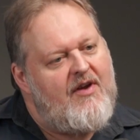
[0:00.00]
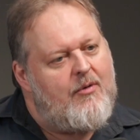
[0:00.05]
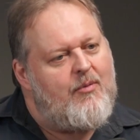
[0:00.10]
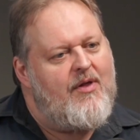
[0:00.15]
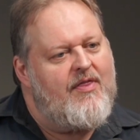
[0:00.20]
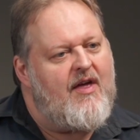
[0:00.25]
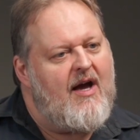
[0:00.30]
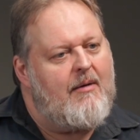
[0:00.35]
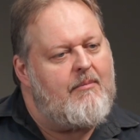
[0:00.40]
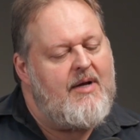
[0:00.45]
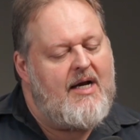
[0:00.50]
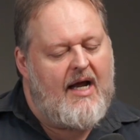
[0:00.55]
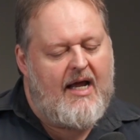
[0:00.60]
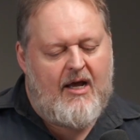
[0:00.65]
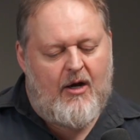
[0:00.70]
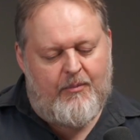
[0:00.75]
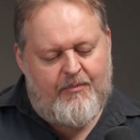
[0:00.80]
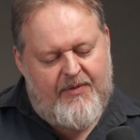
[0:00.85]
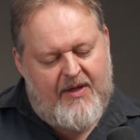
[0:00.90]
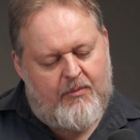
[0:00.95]
there with them, and I
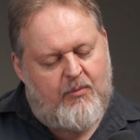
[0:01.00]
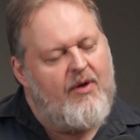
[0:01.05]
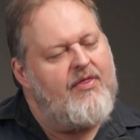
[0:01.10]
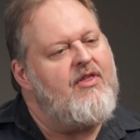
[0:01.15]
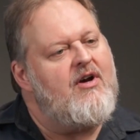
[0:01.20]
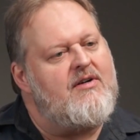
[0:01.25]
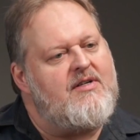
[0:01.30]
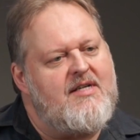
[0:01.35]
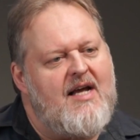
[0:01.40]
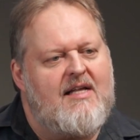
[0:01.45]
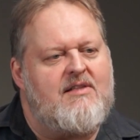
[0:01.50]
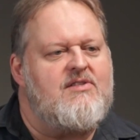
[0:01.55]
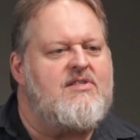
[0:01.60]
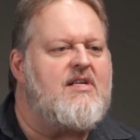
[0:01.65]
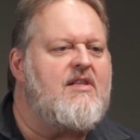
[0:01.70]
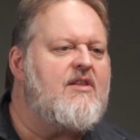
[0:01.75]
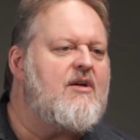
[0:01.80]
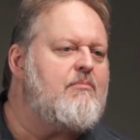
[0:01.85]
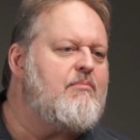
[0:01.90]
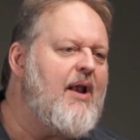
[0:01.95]
helped them with their tents
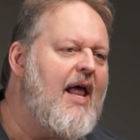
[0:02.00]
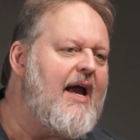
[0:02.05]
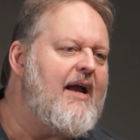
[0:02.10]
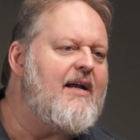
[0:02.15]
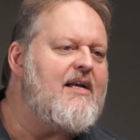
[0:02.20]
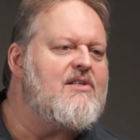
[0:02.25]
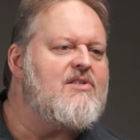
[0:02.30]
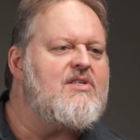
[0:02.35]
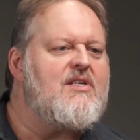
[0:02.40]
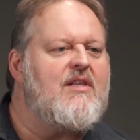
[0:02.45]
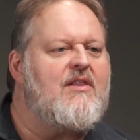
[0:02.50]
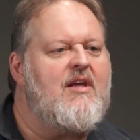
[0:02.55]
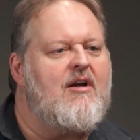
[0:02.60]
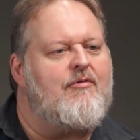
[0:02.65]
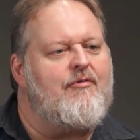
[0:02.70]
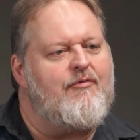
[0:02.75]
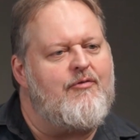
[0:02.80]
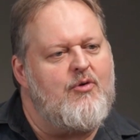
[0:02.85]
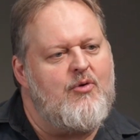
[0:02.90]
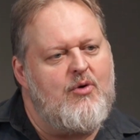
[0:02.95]
and their blankets and
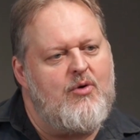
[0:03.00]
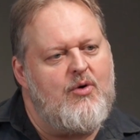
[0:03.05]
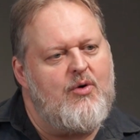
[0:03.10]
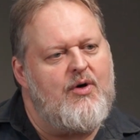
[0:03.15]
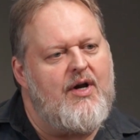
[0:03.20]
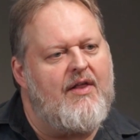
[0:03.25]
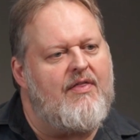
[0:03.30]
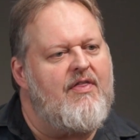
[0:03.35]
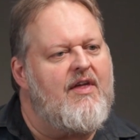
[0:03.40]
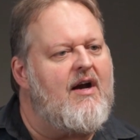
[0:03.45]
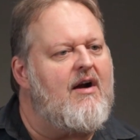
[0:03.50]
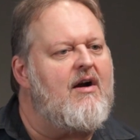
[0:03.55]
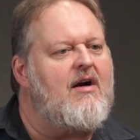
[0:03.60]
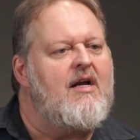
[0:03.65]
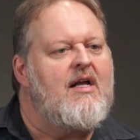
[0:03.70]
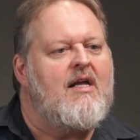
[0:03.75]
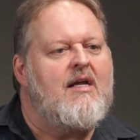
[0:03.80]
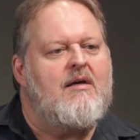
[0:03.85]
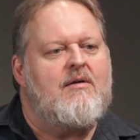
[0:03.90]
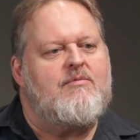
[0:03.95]
their food and their
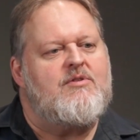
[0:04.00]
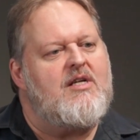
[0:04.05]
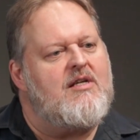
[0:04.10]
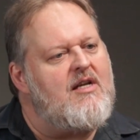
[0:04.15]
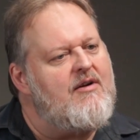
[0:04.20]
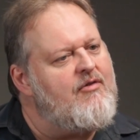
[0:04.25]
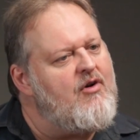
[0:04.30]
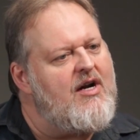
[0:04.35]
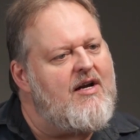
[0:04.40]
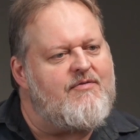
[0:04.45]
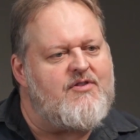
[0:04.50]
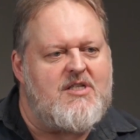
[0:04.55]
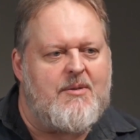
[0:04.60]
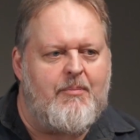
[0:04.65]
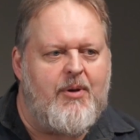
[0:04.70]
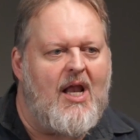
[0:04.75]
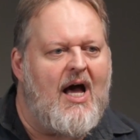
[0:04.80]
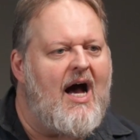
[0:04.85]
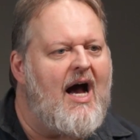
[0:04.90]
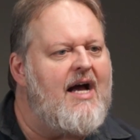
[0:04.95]
delivery of
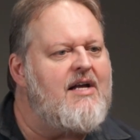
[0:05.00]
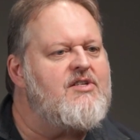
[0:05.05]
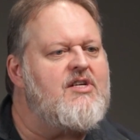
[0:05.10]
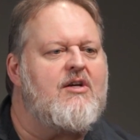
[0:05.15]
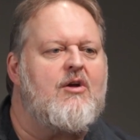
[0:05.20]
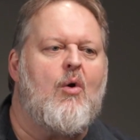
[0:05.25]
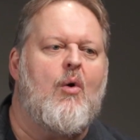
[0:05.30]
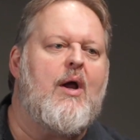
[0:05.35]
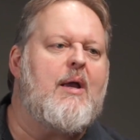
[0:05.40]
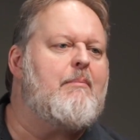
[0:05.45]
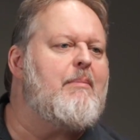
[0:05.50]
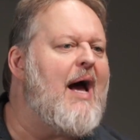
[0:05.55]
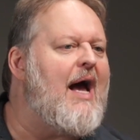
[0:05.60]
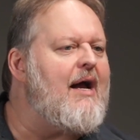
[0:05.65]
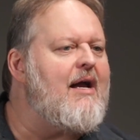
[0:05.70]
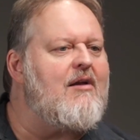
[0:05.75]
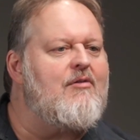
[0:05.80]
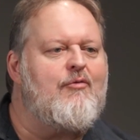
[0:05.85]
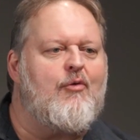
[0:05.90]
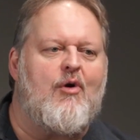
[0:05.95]
supplies, and going
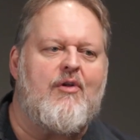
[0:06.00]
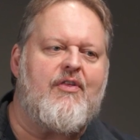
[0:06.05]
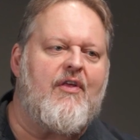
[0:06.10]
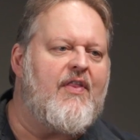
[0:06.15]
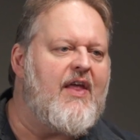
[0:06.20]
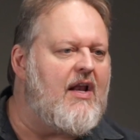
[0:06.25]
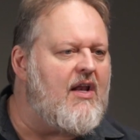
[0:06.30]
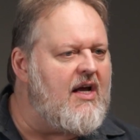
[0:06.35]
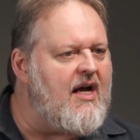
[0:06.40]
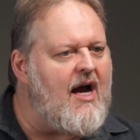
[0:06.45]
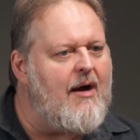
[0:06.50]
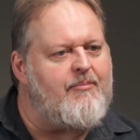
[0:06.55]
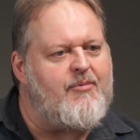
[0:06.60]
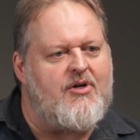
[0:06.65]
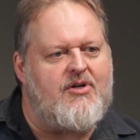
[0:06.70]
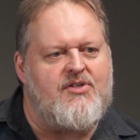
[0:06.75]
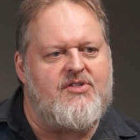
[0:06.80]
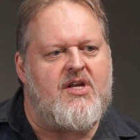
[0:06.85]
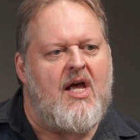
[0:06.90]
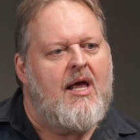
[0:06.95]
back and forth on the
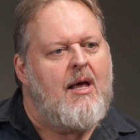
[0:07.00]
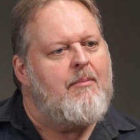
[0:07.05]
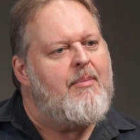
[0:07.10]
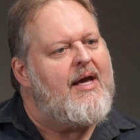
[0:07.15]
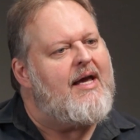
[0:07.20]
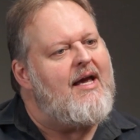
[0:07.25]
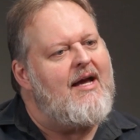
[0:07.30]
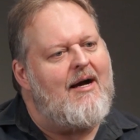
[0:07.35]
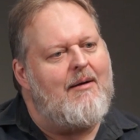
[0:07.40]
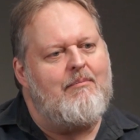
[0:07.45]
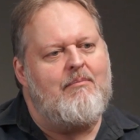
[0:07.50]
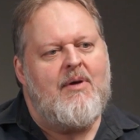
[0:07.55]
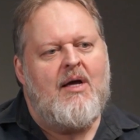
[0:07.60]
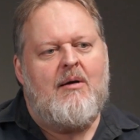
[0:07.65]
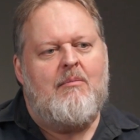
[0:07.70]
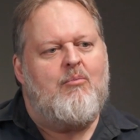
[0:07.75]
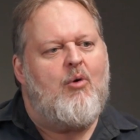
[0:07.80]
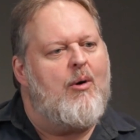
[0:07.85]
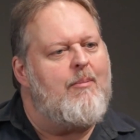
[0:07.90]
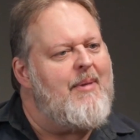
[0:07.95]
helicopters, picking up
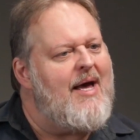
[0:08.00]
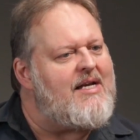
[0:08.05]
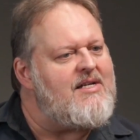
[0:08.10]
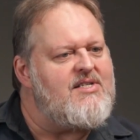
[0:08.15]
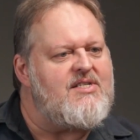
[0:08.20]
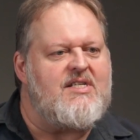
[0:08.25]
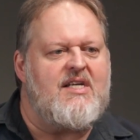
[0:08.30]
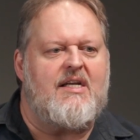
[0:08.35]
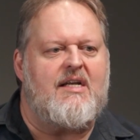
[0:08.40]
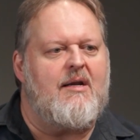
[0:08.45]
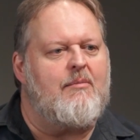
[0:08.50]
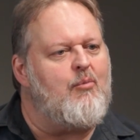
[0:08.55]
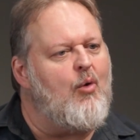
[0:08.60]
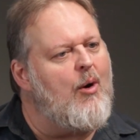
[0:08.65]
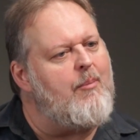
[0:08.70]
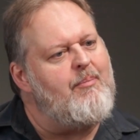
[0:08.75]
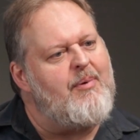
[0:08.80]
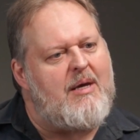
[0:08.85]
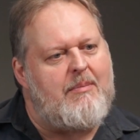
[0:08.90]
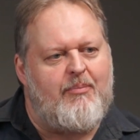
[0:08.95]
more medicine and
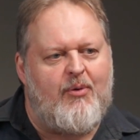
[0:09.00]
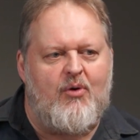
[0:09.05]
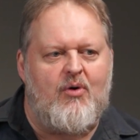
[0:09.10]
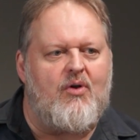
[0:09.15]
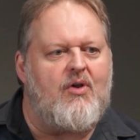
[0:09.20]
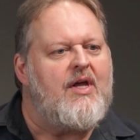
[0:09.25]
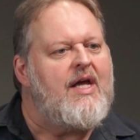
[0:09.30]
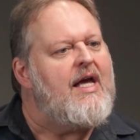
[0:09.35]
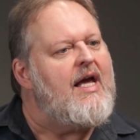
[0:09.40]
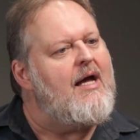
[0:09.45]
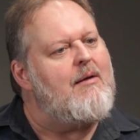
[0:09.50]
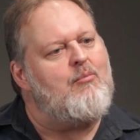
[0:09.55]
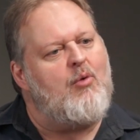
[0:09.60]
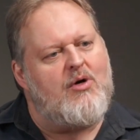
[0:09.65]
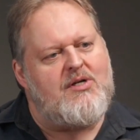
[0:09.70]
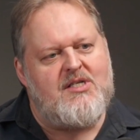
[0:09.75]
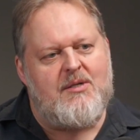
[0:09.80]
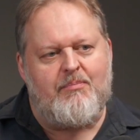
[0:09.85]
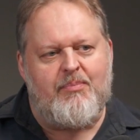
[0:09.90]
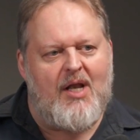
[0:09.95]
more people and
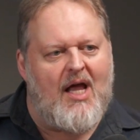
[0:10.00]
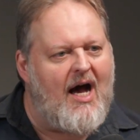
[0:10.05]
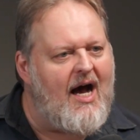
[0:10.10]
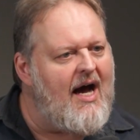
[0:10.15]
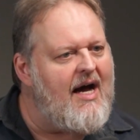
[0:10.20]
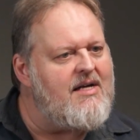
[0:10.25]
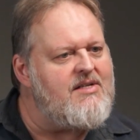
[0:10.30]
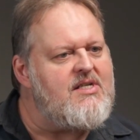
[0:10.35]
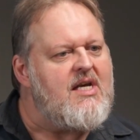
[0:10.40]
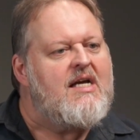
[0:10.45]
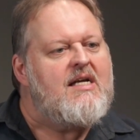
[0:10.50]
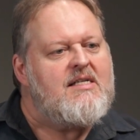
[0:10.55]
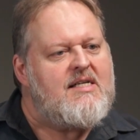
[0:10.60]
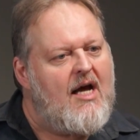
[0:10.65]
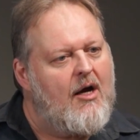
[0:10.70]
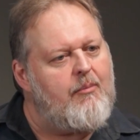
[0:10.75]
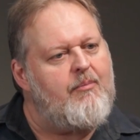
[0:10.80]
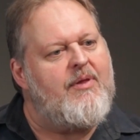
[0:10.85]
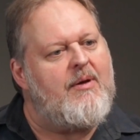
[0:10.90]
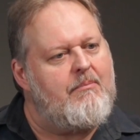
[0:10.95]
more supplies to
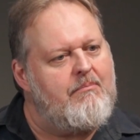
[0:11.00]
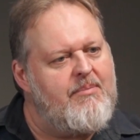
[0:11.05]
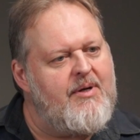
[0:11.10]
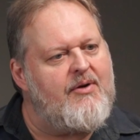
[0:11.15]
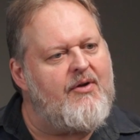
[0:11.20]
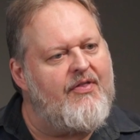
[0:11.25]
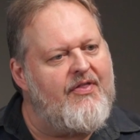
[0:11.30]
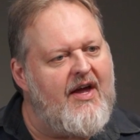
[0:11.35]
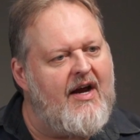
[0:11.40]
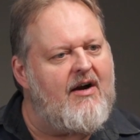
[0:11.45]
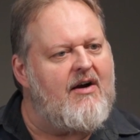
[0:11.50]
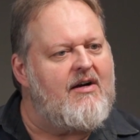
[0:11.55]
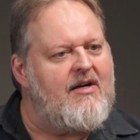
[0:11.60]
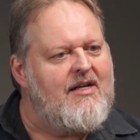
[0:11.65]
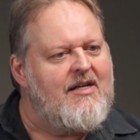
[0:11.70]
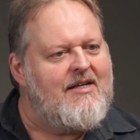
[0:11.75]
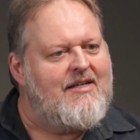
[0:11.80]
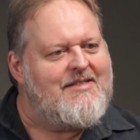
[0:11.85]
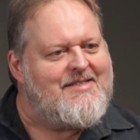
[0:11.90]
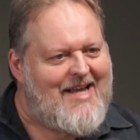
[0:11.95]
help them build their
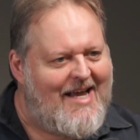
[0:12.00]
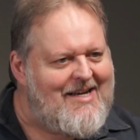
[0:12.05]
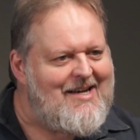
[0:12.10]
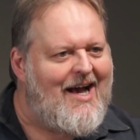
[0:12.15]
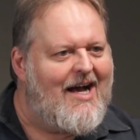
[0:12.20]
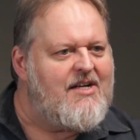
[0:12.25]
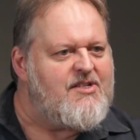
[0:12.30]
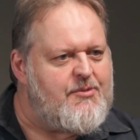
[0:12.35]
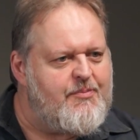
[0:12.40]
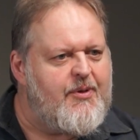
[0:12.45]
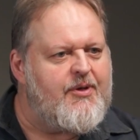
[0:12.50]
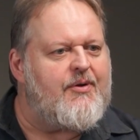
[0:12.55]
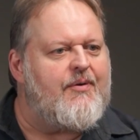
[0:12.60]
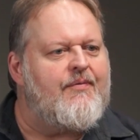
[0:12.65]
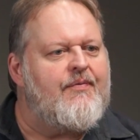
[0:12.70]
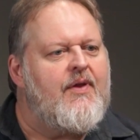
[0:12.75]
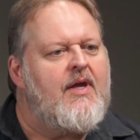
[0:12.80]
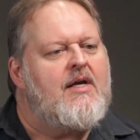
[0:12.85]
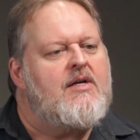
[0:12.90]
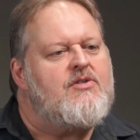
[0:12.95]
tent hospital.
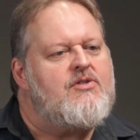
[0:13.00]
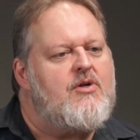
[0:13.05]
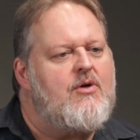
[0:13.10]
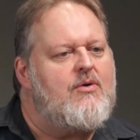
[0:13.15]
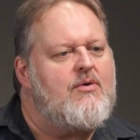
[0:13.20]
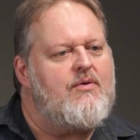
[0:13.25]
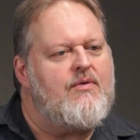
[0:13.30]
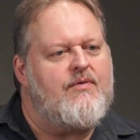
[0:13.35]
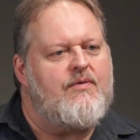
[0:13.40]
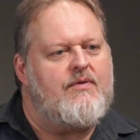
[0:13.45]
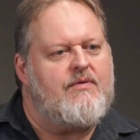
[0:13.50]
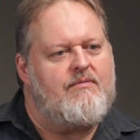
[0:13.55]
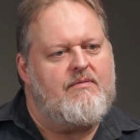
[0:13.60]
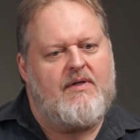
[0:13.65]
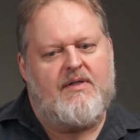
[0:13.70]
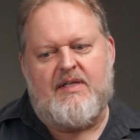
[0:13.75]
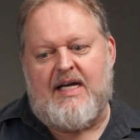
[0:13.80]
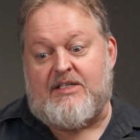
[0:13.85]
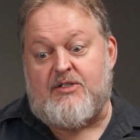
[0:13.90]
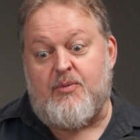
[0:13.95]
So
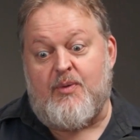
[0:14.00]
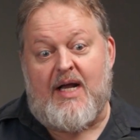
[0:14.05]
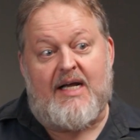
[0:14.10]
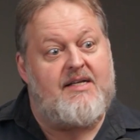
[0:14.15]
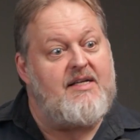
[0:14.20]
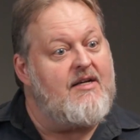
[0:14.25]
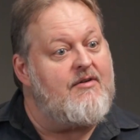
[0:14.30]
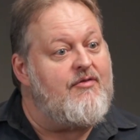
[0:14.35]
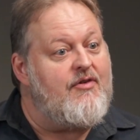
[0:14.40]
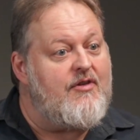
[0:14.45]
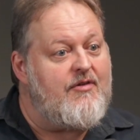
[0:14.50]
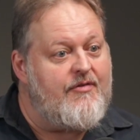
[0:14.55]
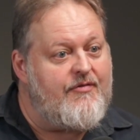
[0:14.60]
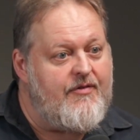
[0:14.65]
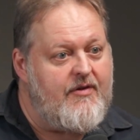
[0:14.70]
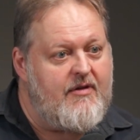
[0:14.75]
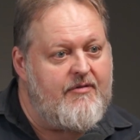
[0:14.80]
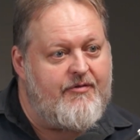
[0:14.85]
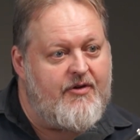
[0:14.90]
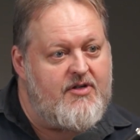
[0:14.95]
that's what I did for the
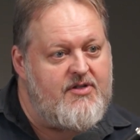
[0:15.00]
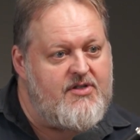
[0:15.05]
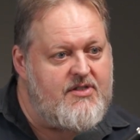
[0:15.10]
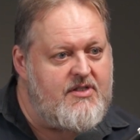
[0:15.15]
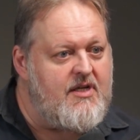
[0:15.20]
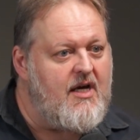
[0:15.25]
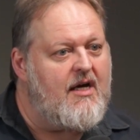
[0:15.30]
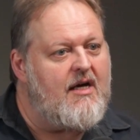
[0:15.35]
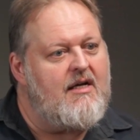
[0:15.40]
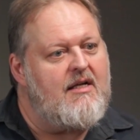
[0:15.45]
first